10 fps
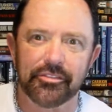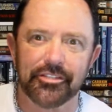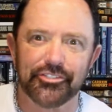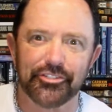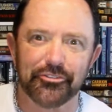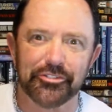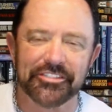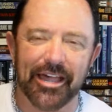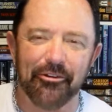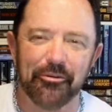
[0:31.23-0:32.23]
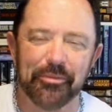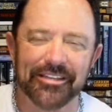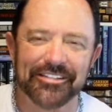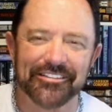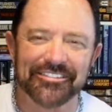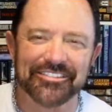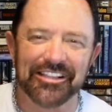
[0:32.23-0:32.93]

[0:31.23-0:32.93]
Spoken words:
The Children's Hour by Douglas